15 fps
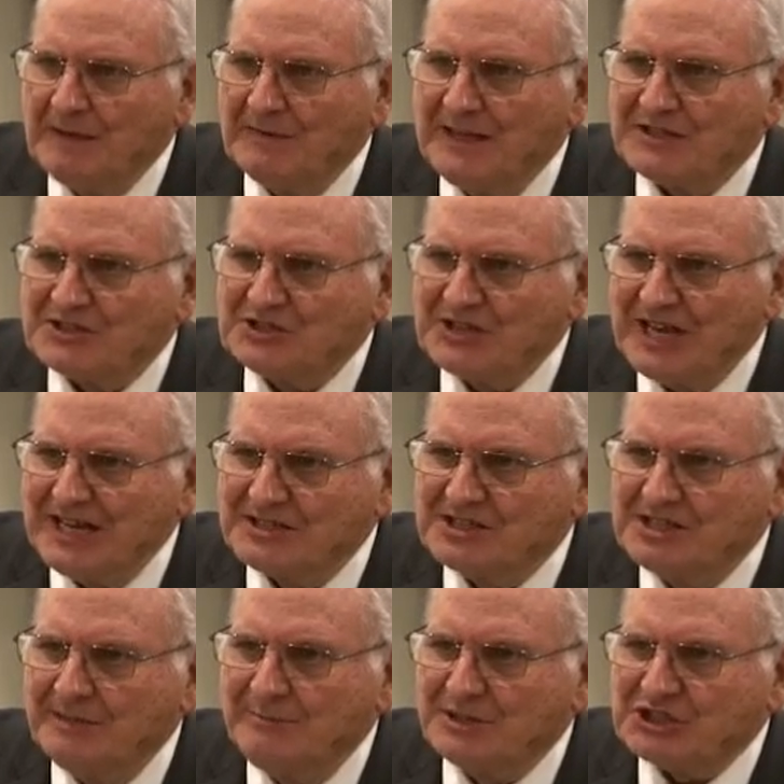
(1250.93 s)
that says
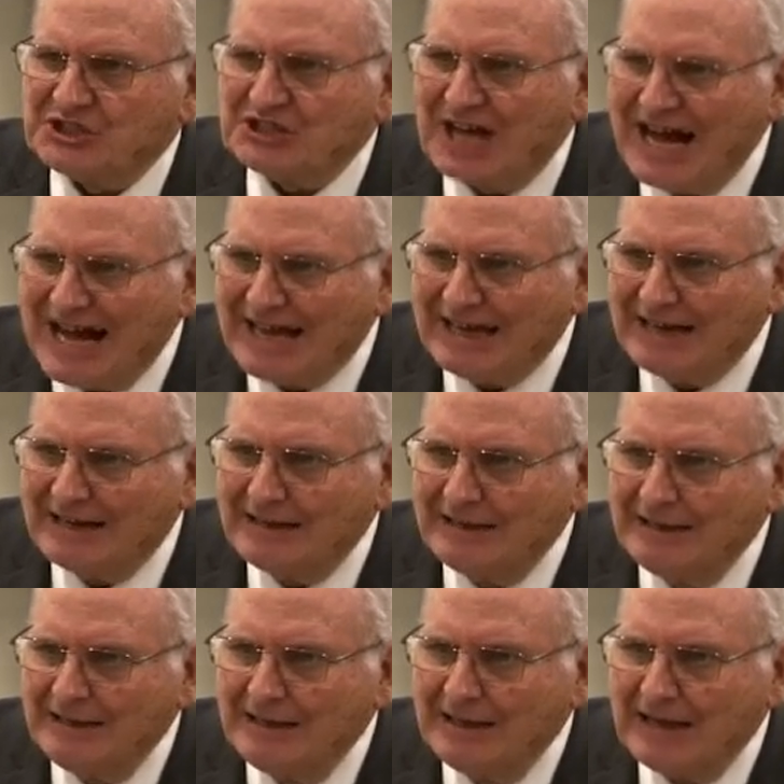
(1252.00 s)
the Messiah
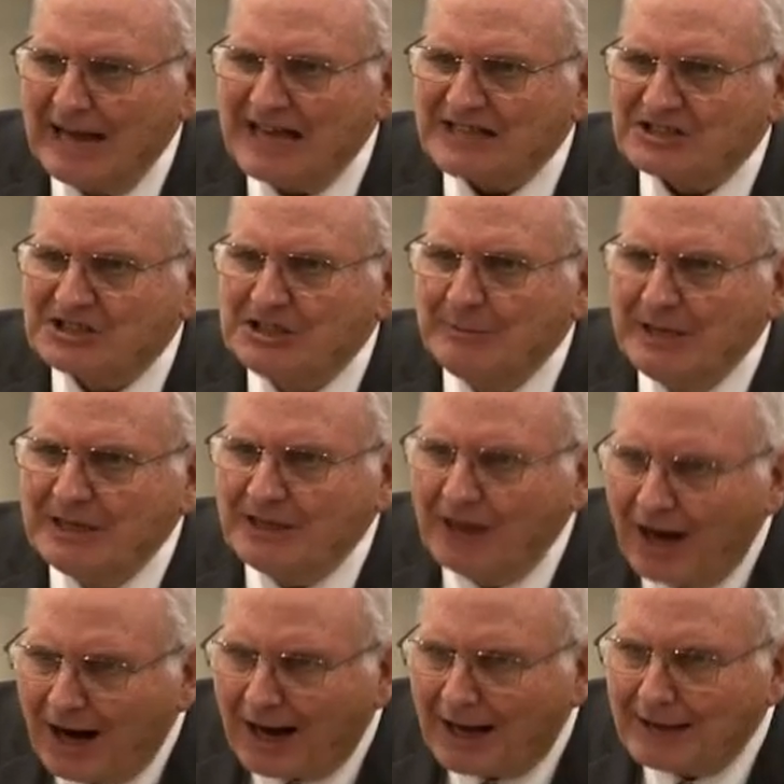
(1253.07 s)
has to be
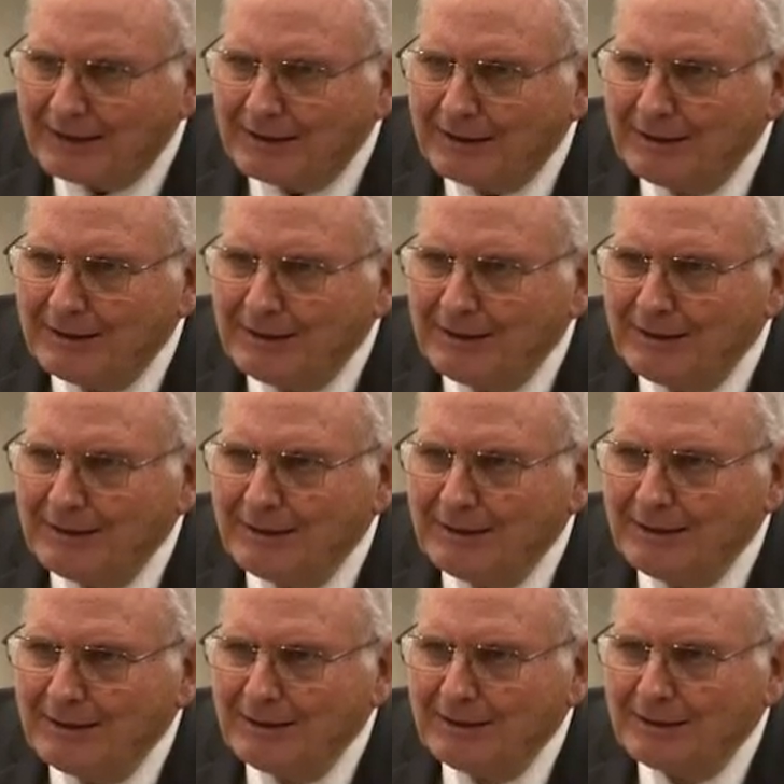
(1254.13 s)
God.
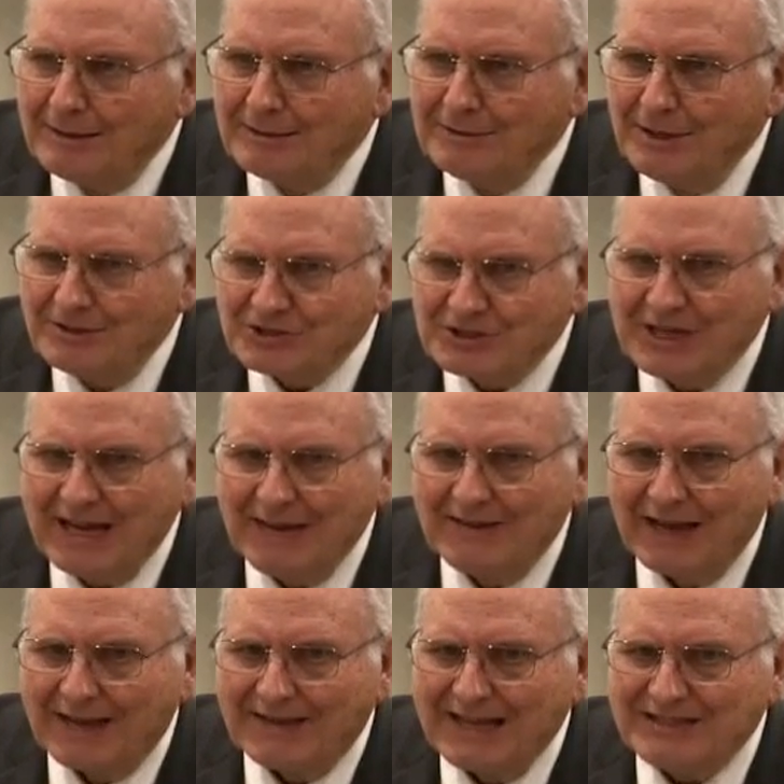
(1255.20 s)
You understand
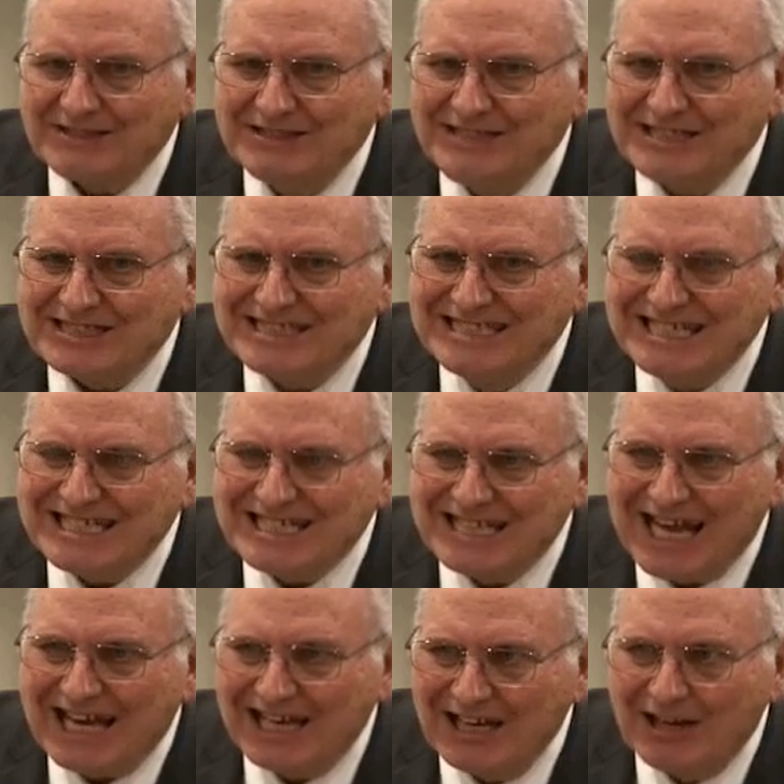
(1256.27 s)
that? That's just get
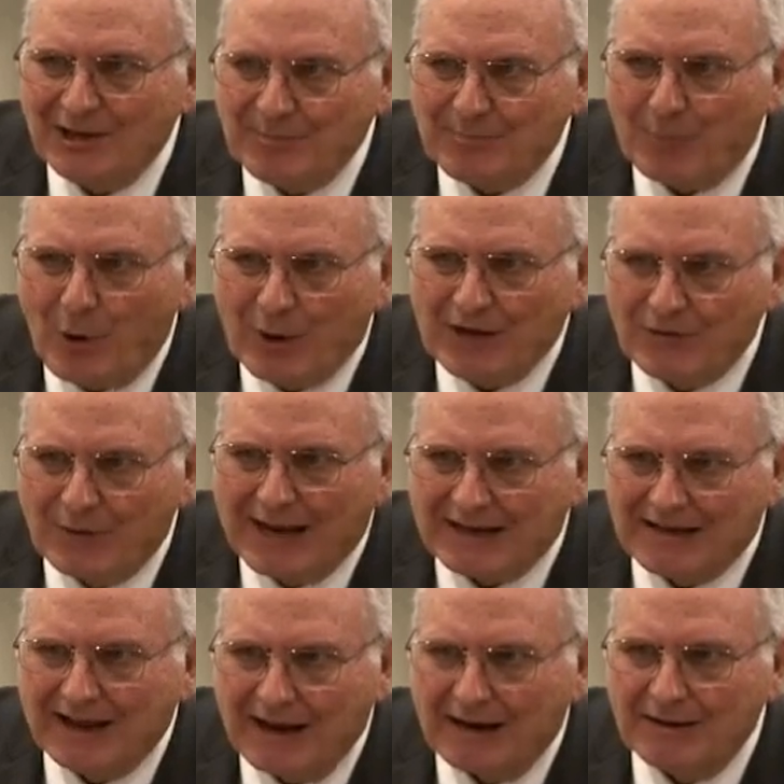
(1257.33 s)
that little point right
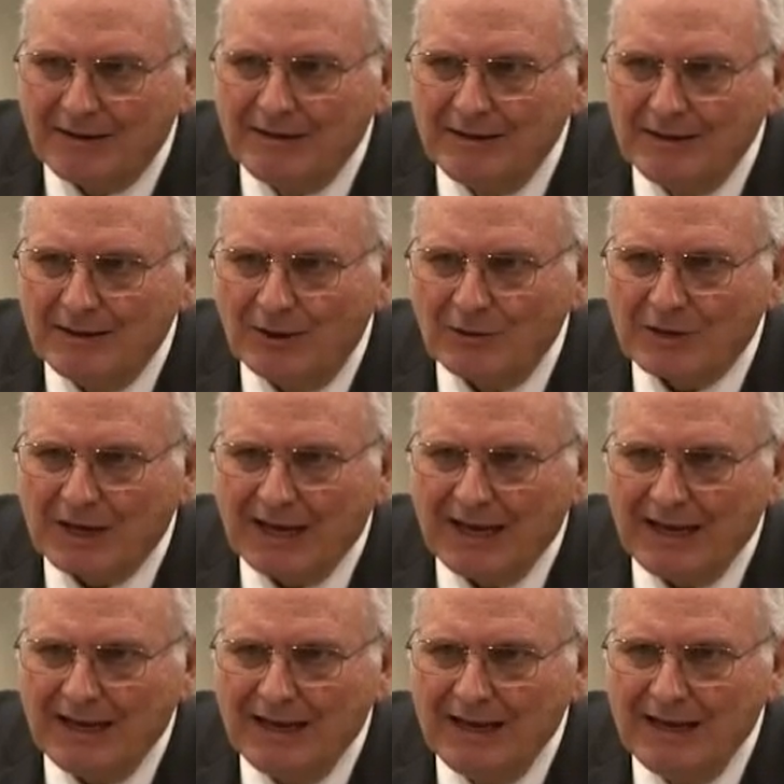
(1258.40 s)
there,
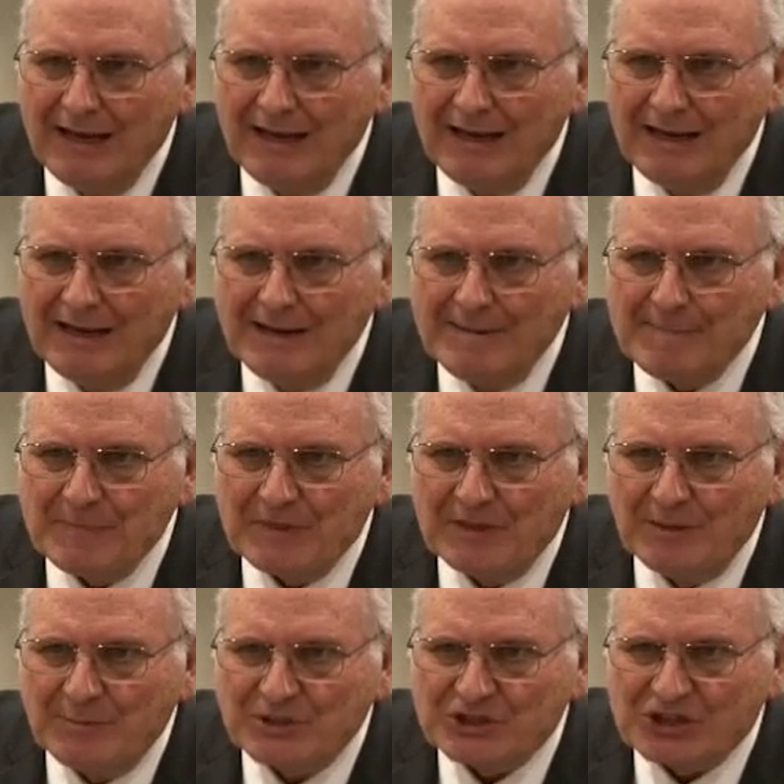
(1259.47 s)
okay?
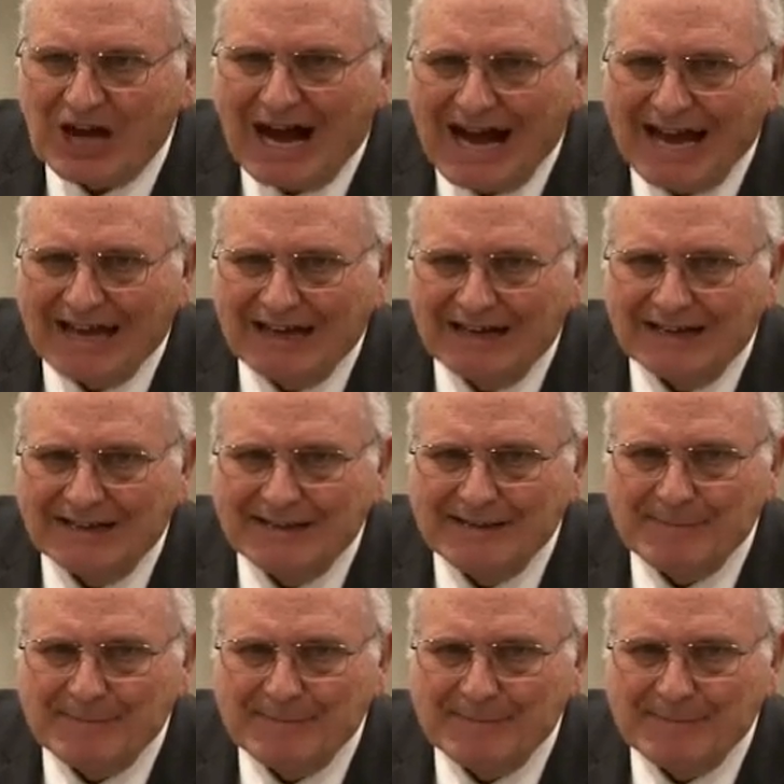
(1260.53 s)
The Messiah